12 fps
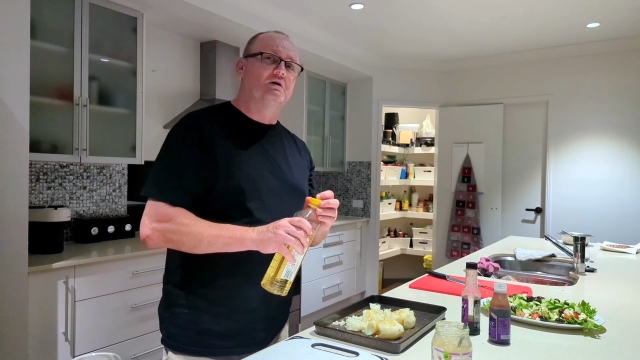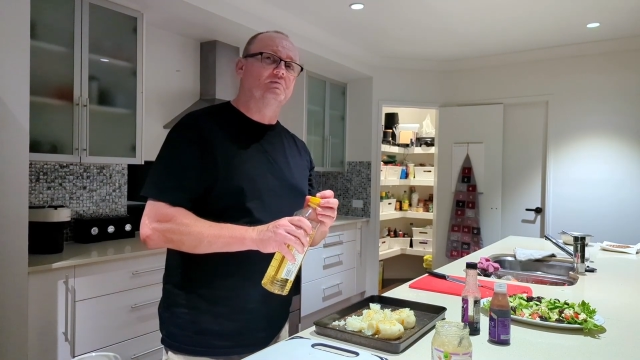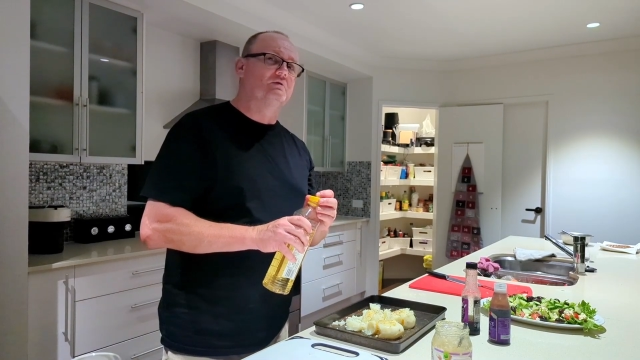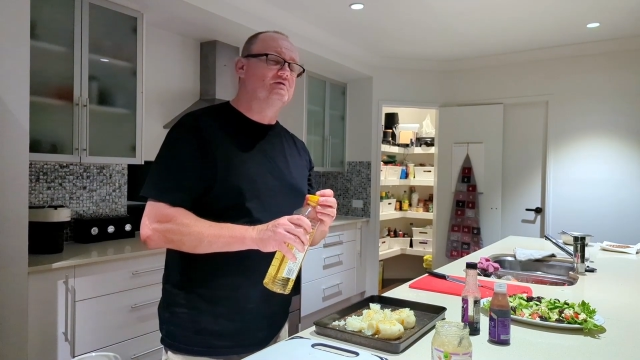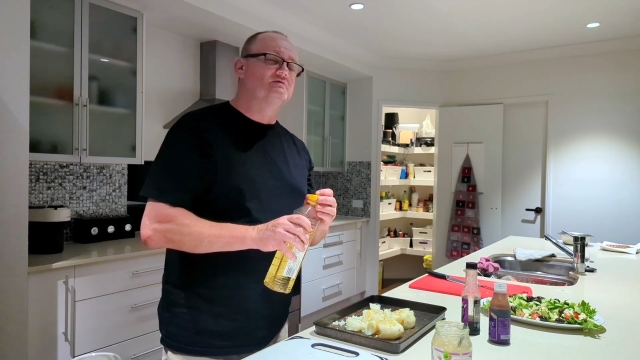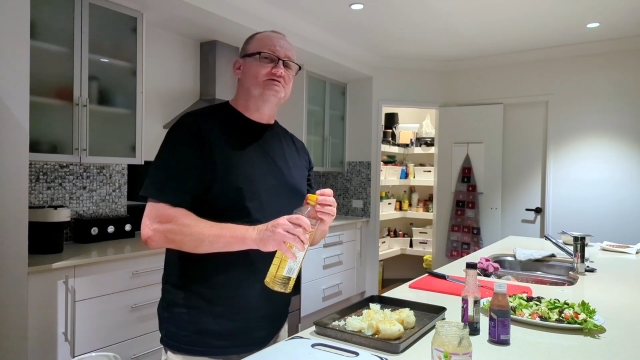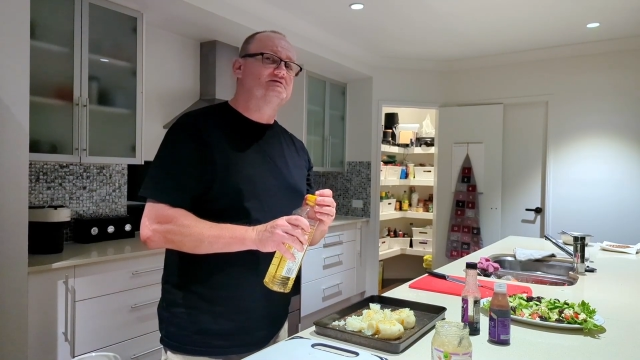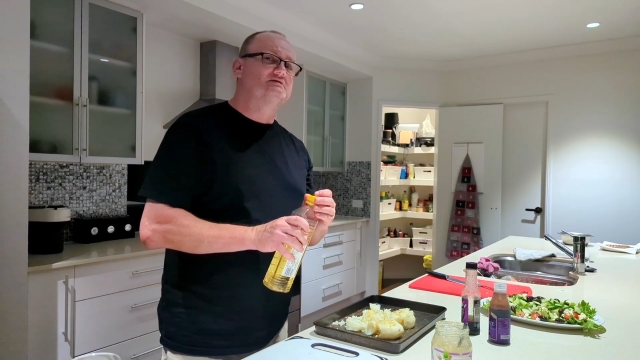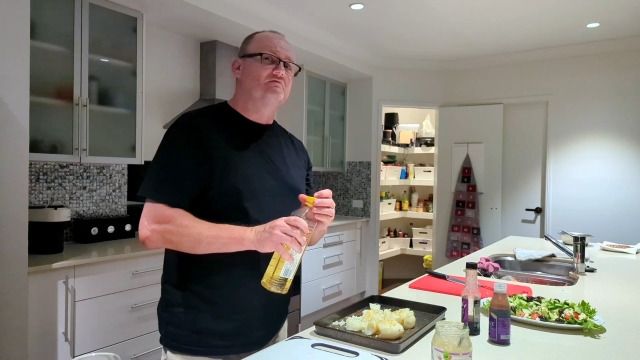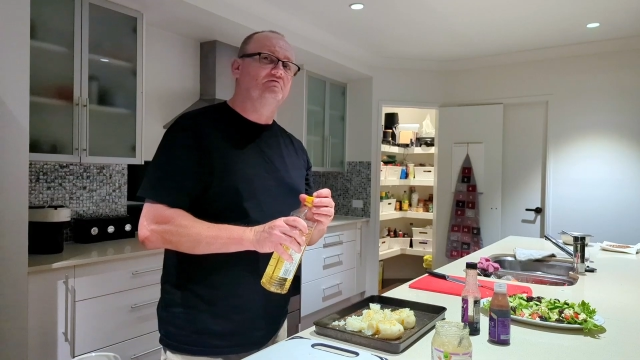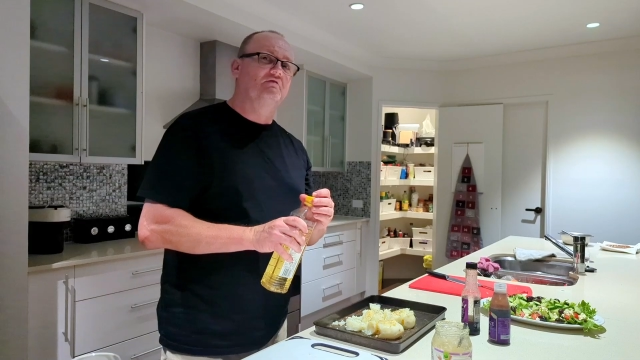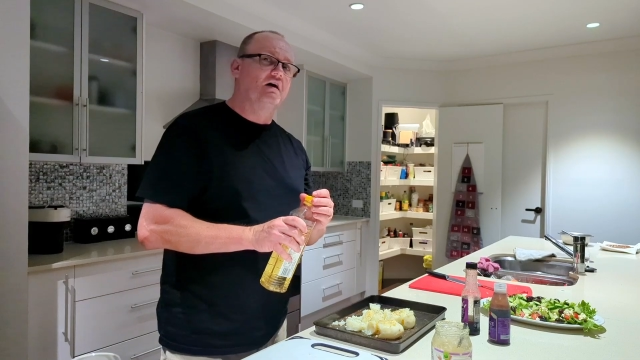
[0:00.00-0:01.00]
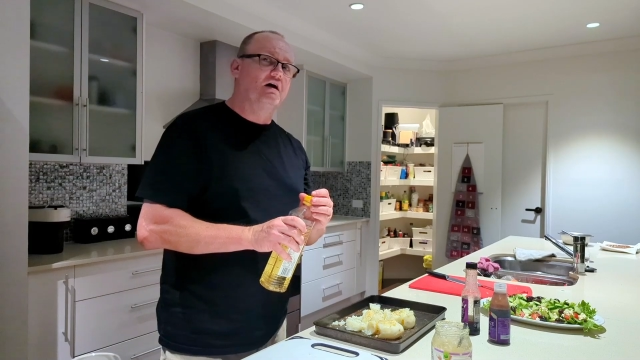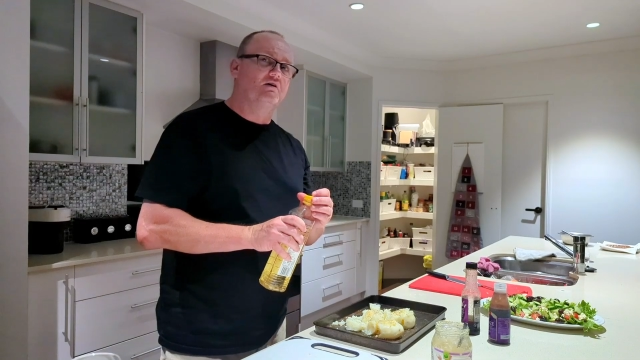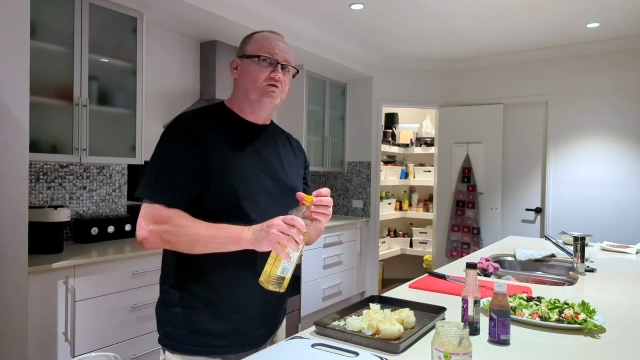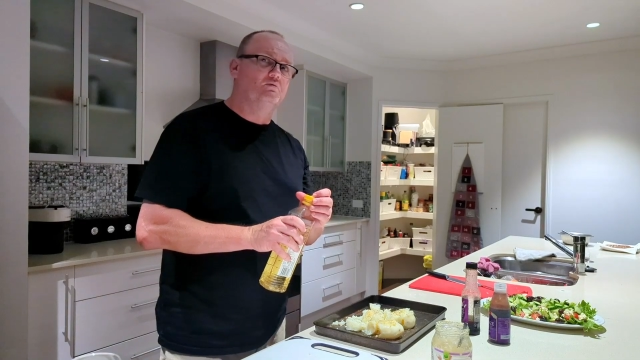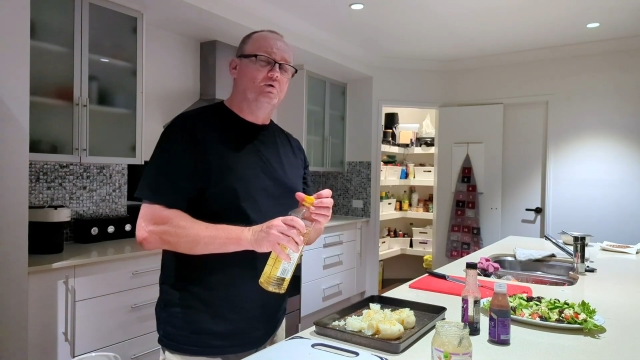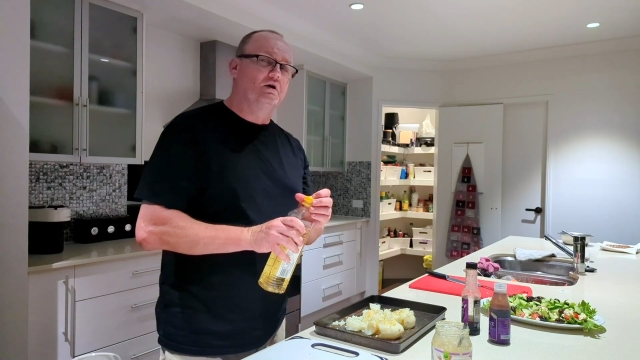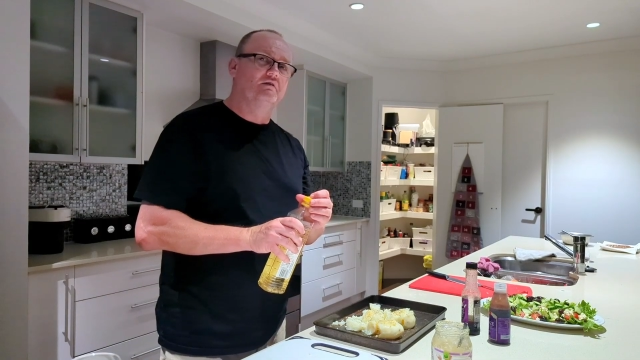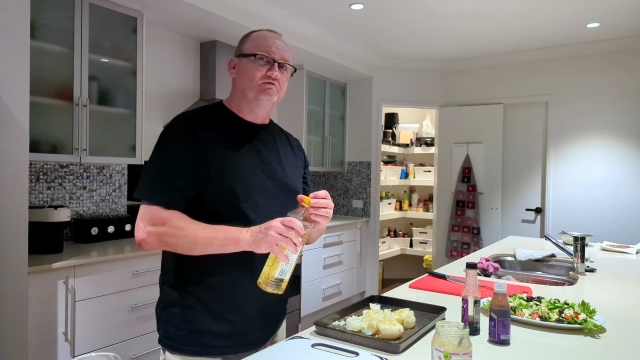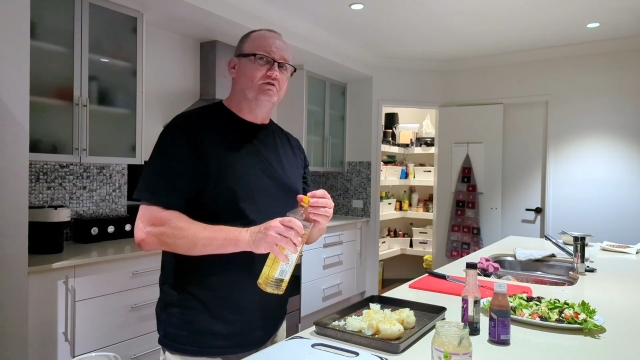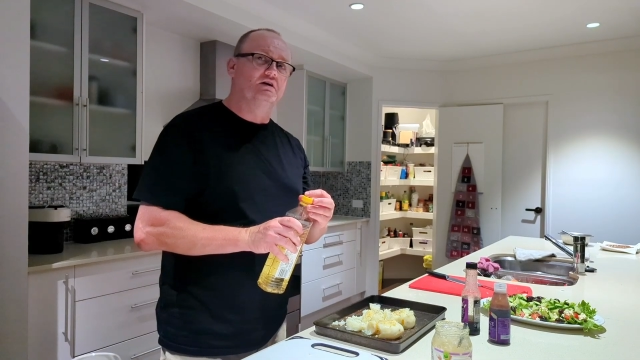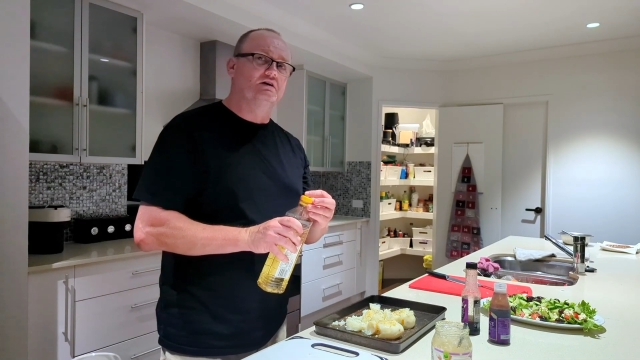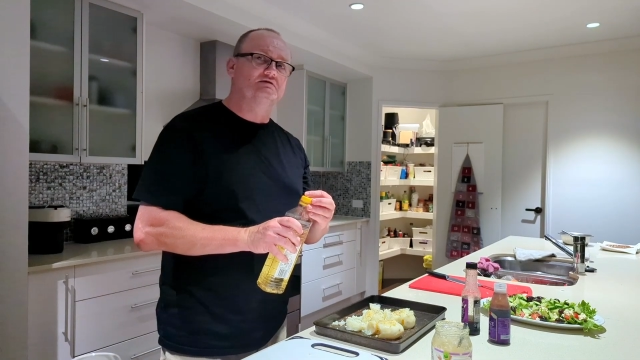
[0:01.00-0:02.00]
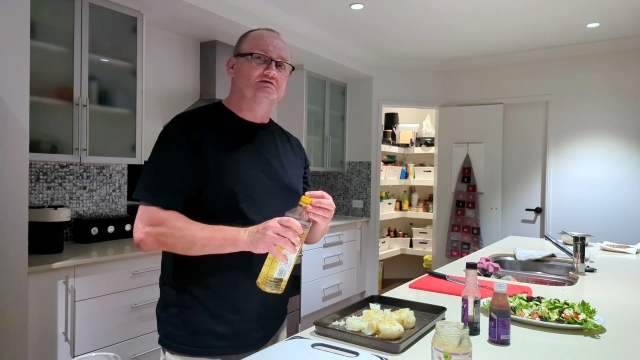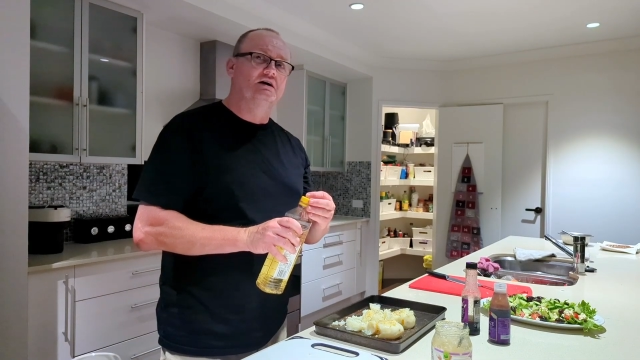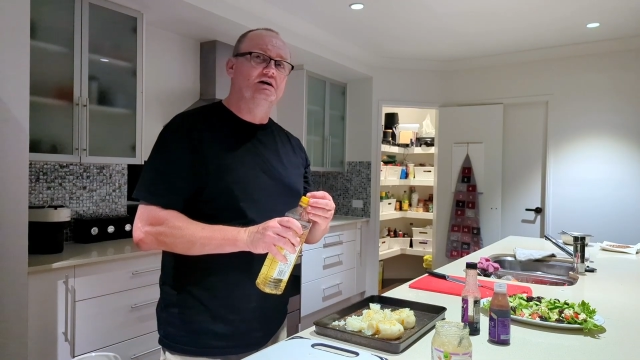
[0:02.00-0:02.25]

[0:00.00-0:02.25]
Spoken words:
Whether it's sunflower or whatever it is,